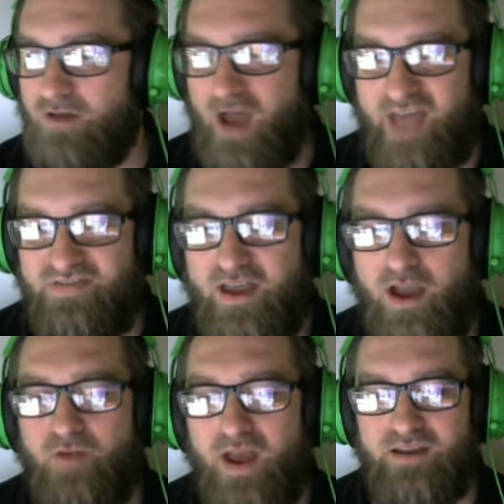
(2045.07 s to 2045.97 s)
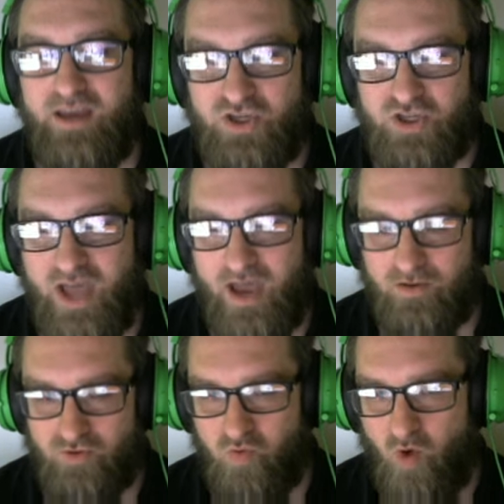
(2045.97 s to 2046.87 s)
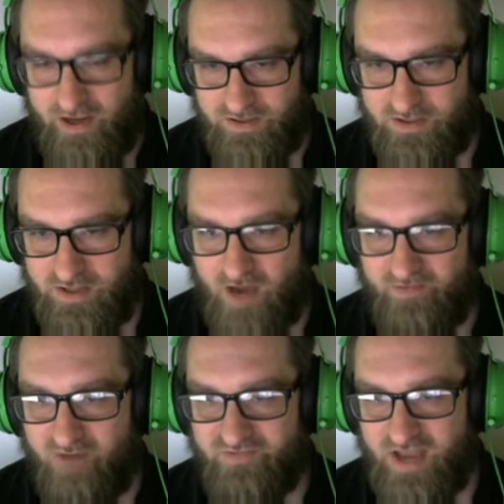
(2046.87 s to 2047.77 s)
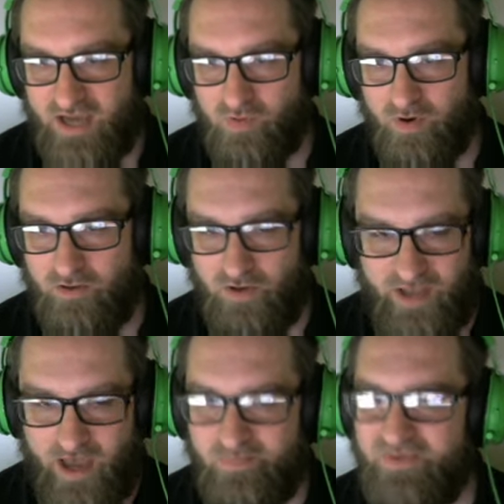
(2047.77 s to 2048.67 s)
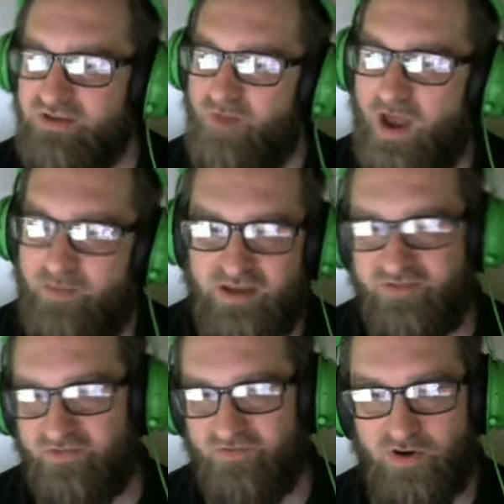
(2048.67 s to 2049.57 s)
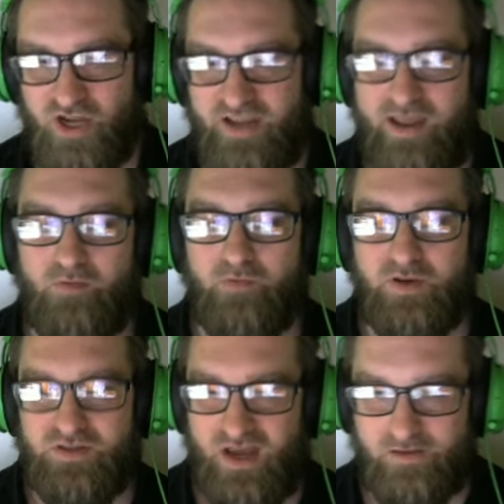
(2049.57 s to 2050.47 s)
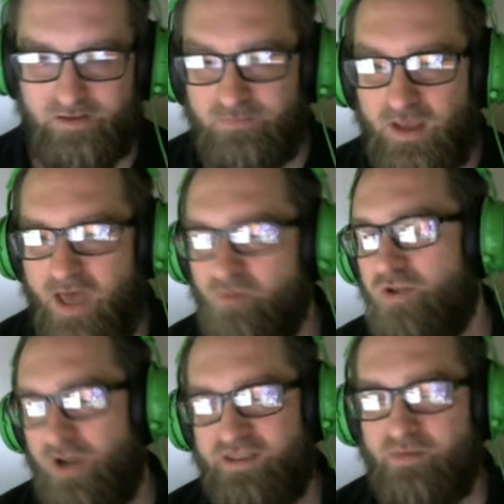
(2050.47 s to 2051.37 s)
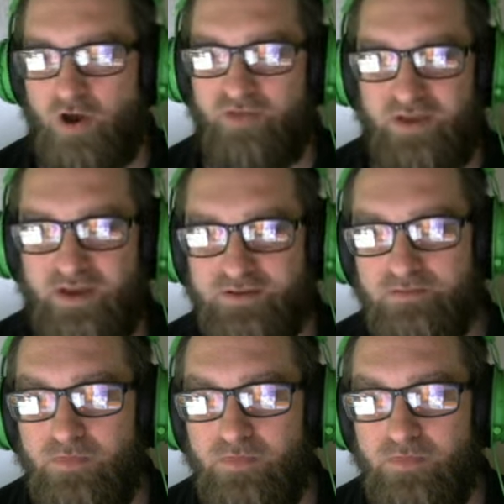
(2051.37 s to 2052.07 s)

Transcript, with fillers: I think I ran each deck twice of, of the decks we're going to look at. But this might be a different version. I can't remember exactly. And we'll look at them all at the end.